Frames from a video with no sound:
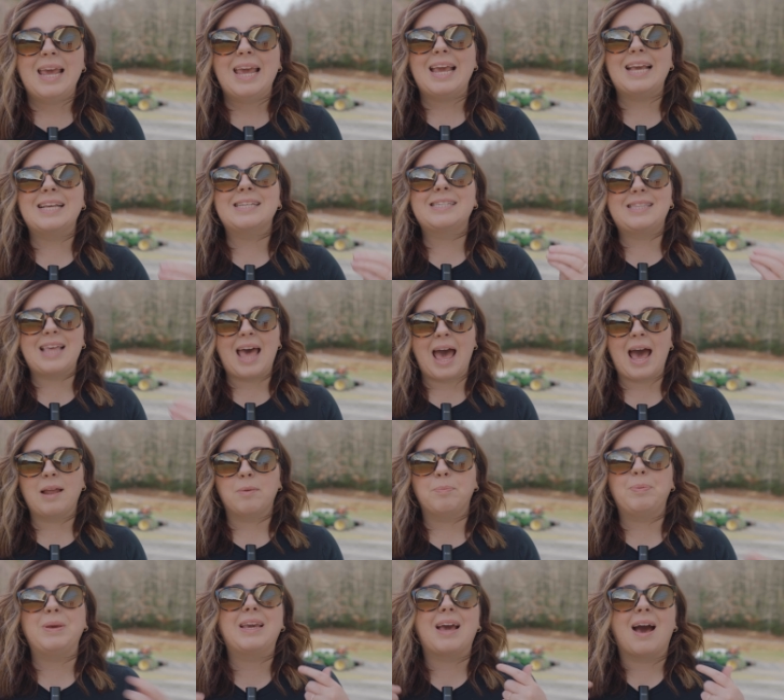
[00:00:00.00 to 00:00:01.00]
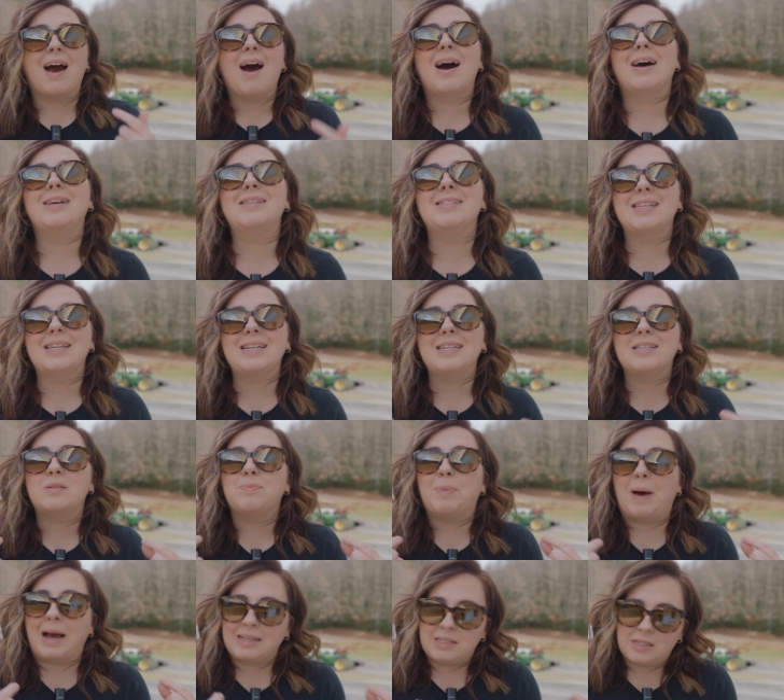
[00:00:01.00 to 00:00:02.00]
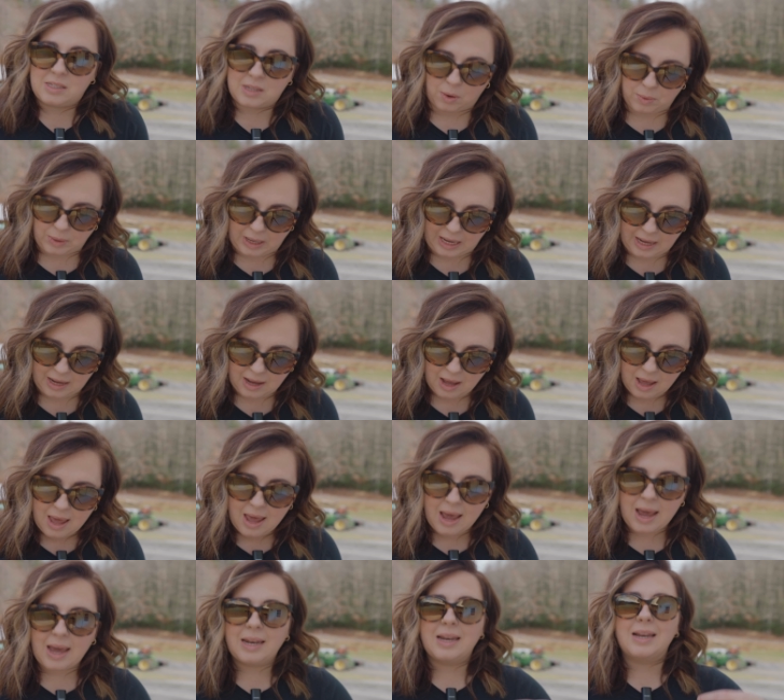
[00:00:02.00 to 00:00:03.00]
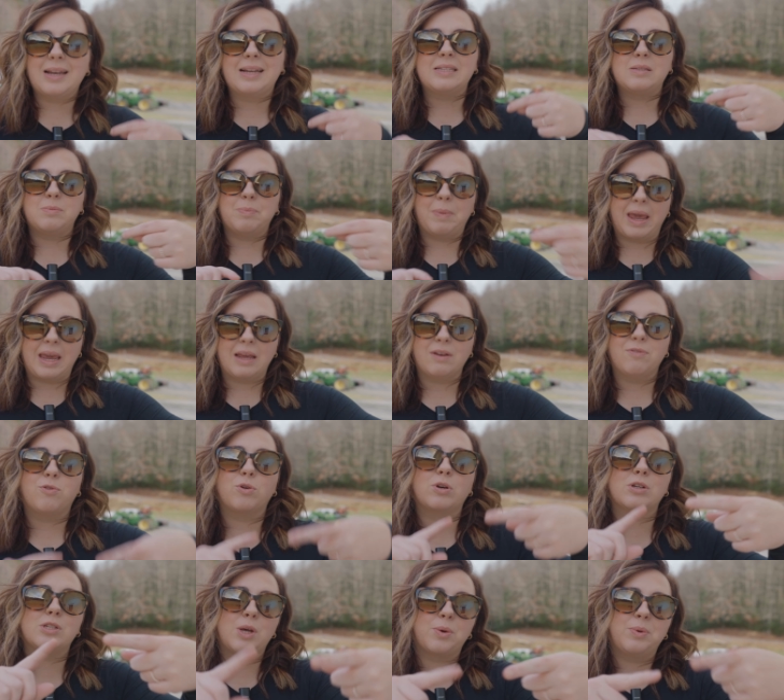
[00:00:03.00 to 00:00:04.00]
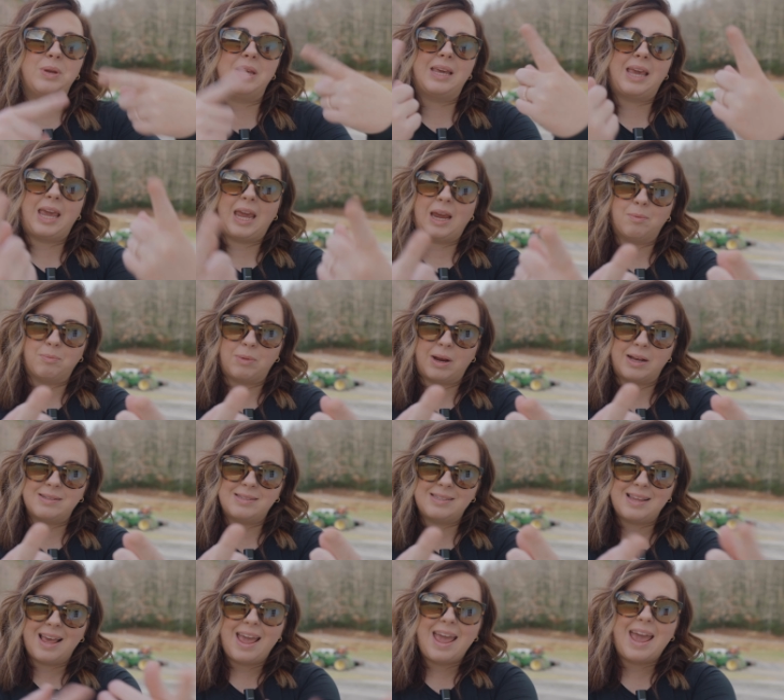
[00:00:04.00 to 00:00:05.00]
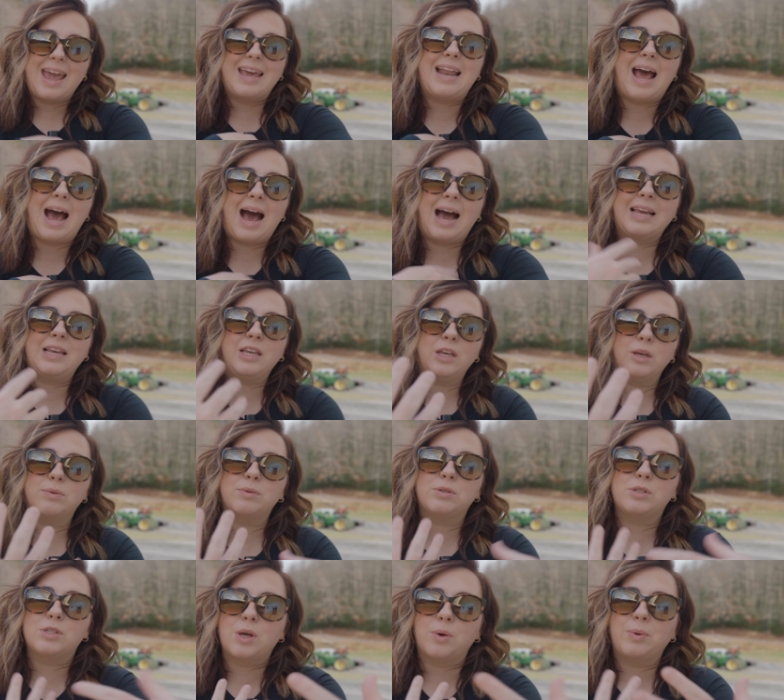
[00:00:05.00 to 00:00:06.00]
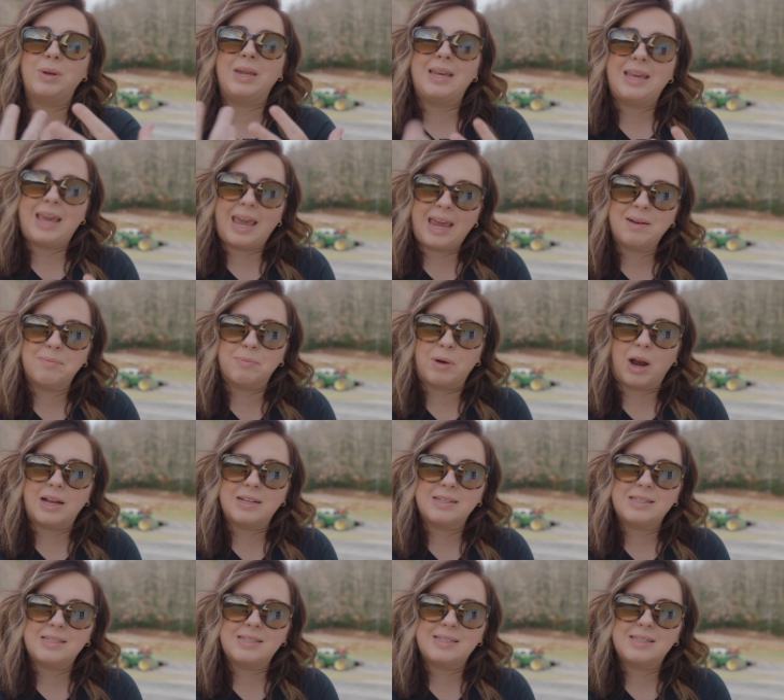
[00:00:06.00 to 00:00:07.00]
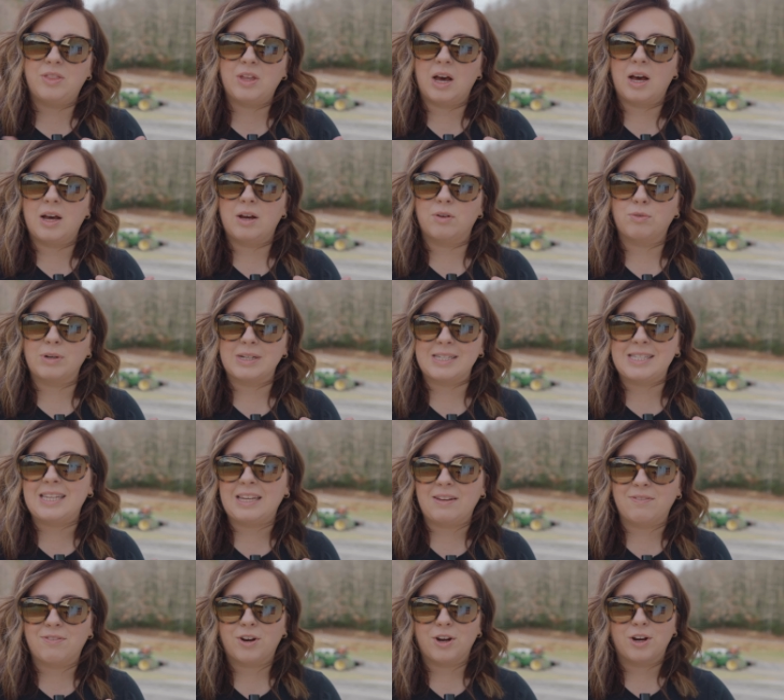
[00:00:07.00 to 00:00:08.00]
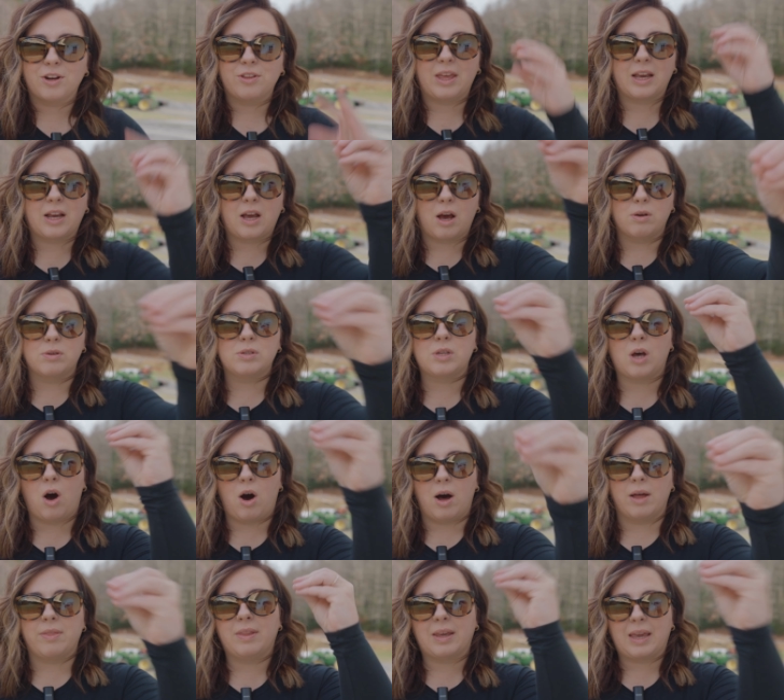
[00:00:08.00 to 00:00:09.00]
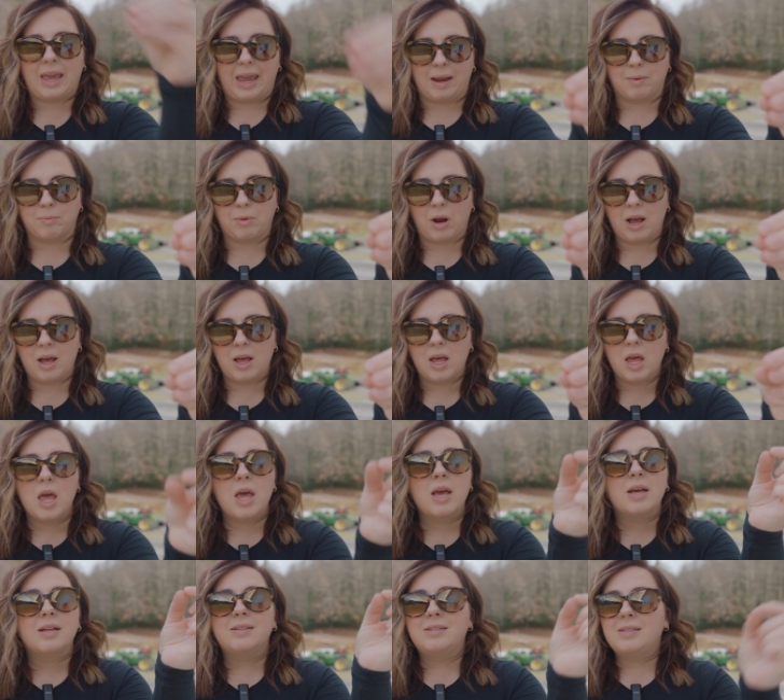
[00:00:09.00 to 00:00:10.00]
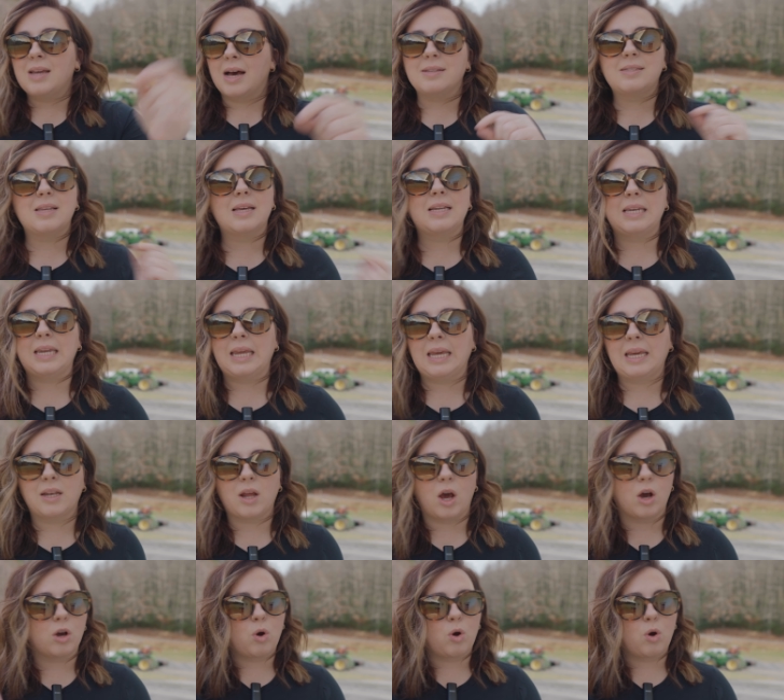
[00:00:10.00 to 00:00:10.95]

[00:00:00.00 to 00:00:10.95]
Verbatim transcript: is that because it is by Sony and it is made for Sony cameras and I use Sony cameras, the receiver that goes on the camera doesn't need a